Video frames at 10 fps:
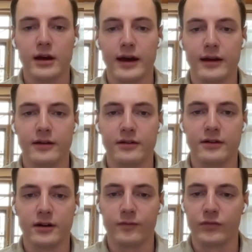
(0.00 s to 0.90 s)
And
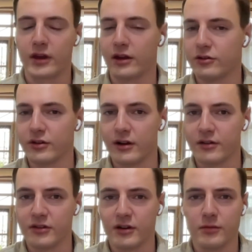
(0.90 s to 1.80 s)
can you tell
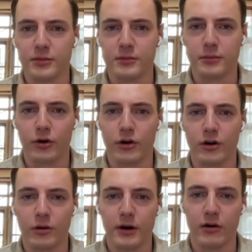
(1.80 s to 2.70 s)
us a little bit more
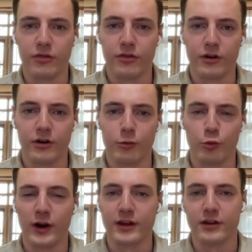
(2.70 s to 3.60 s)
about the
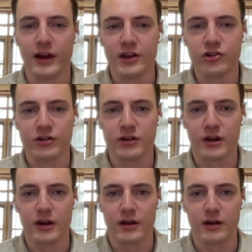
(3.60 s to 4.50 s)

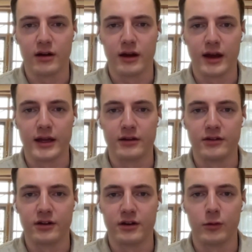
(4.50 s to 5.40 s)
regulation and
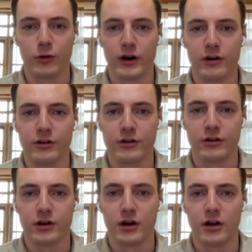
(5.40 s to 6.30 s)
where
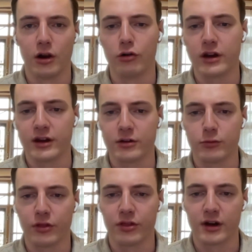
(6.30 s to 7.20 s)
you're located
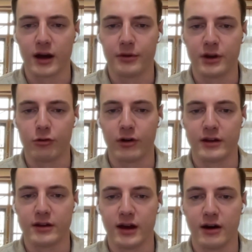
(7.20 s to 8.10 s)
with the company
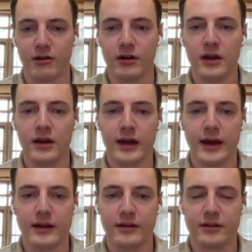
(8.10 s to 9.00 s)
right now,
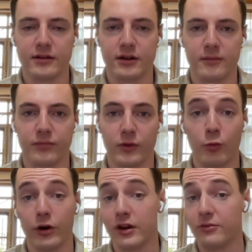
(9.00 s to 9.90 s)
and
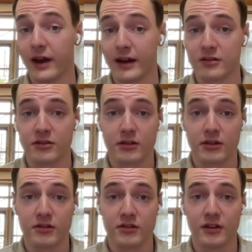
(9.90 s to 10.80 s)
what effects
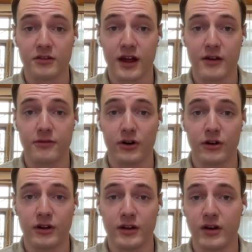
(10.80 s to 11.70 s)
this does have
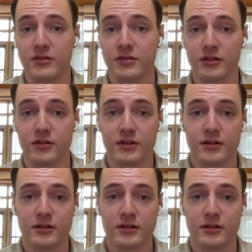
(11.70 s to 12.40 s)
on investors?